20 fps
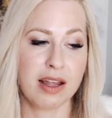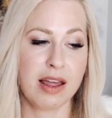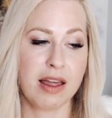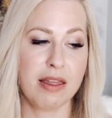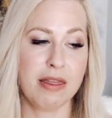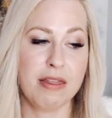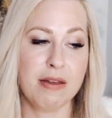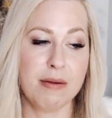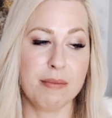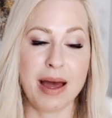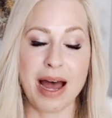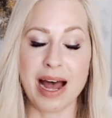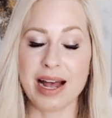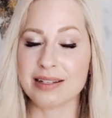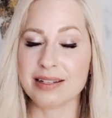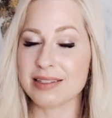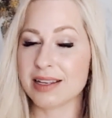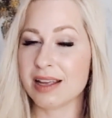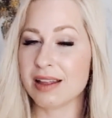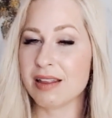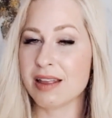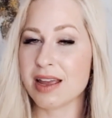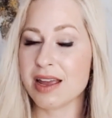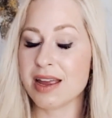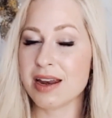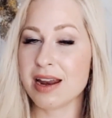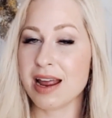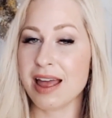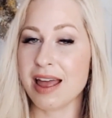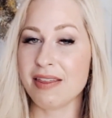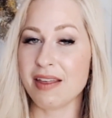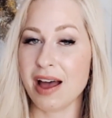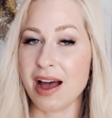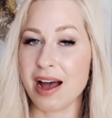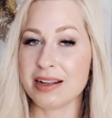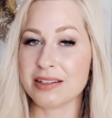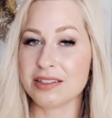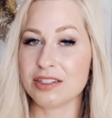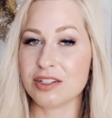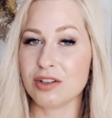the masculine and the
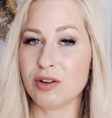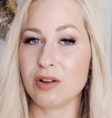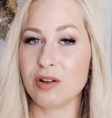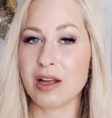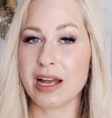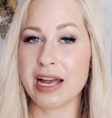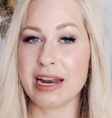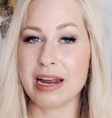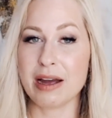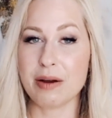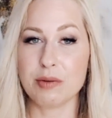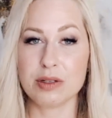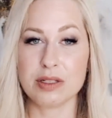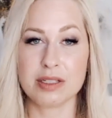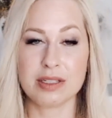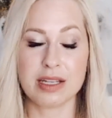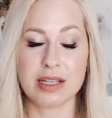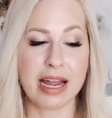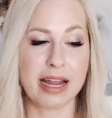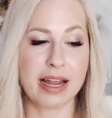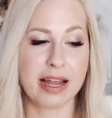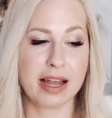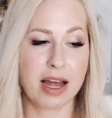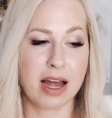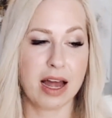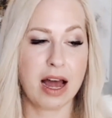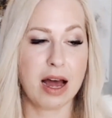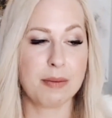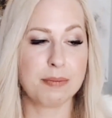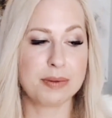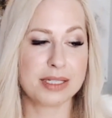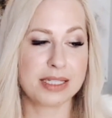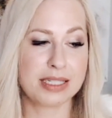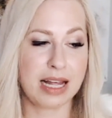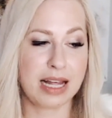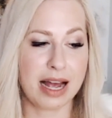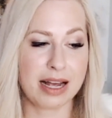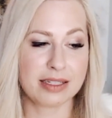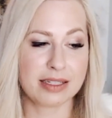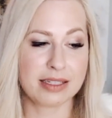hustle, and I was like
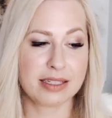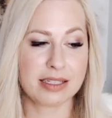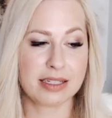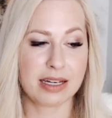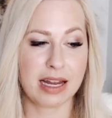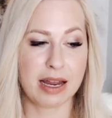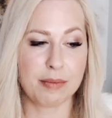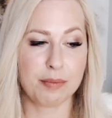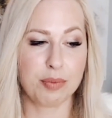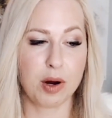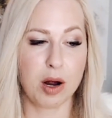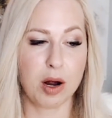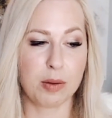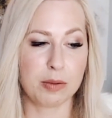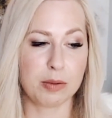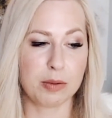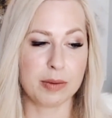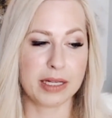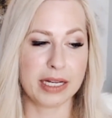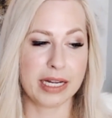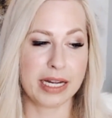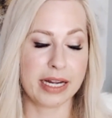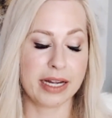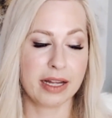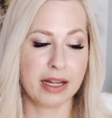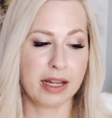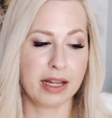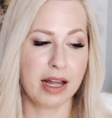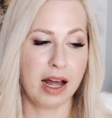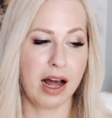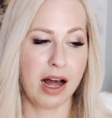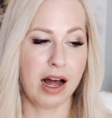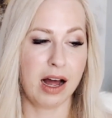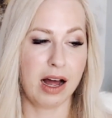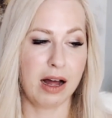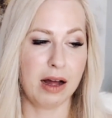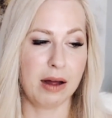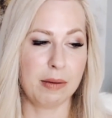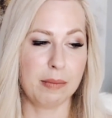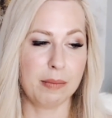obsessed and probably
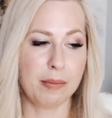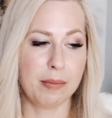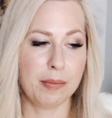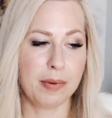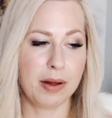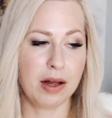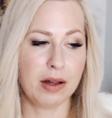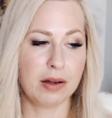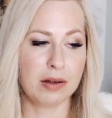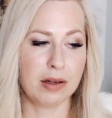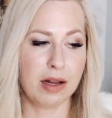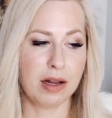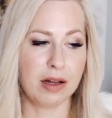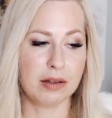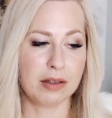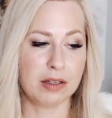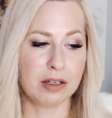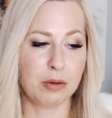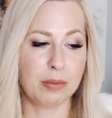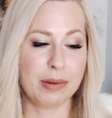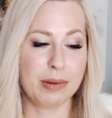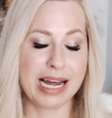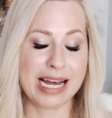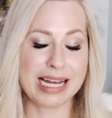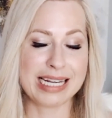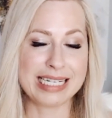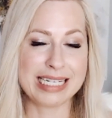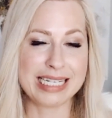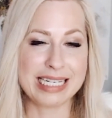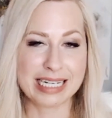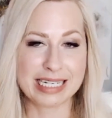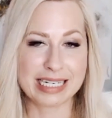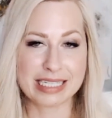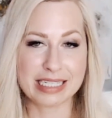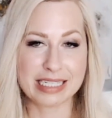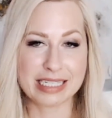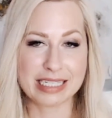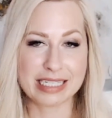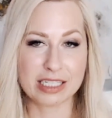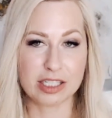a little bit
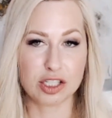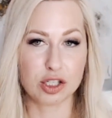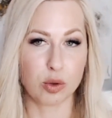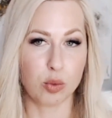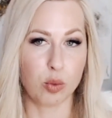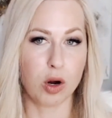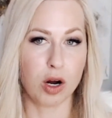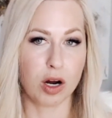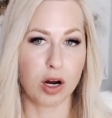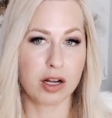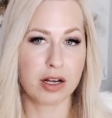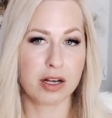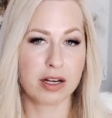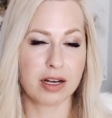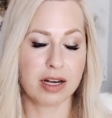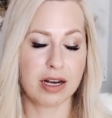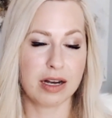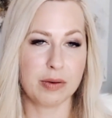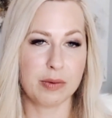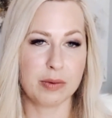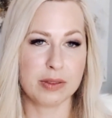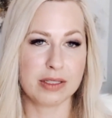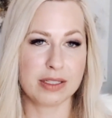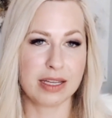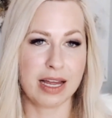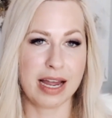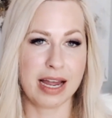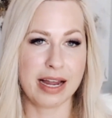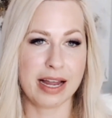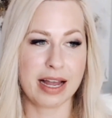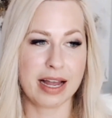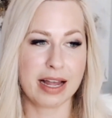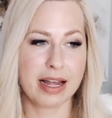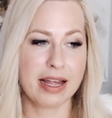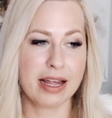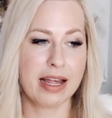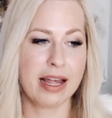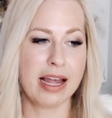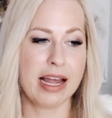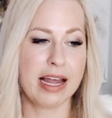addicted to work. I was like,
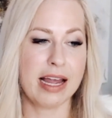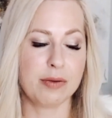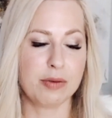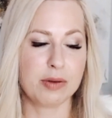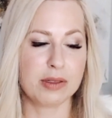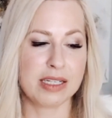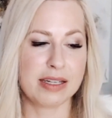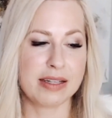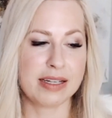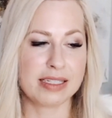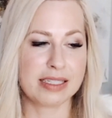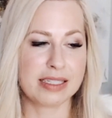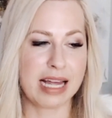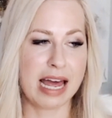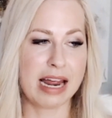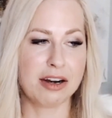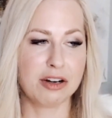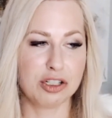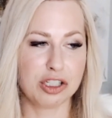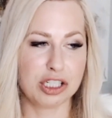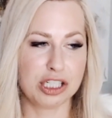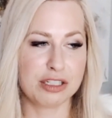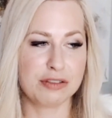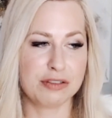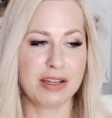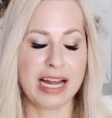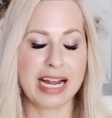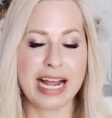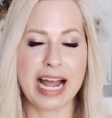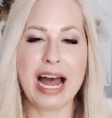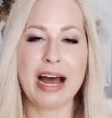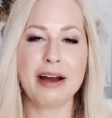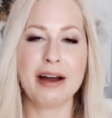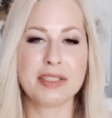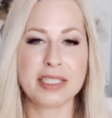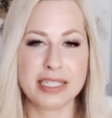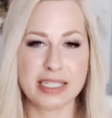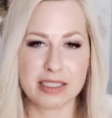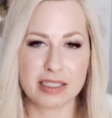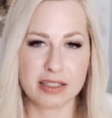it was in this energy of like, have
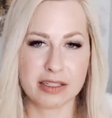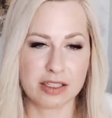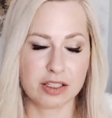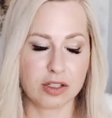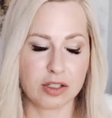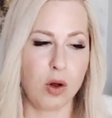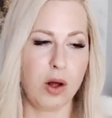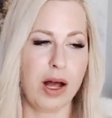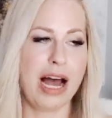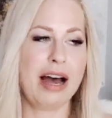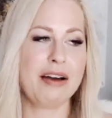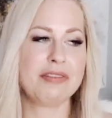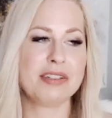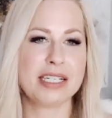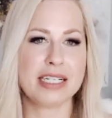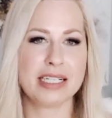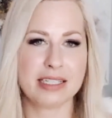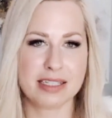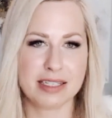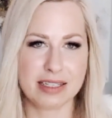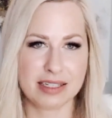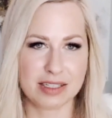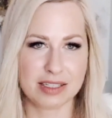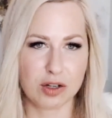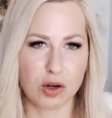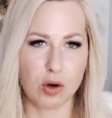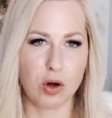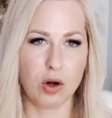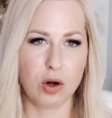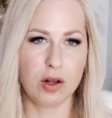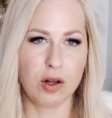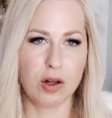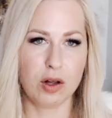to get to this goal, have to get to this goal.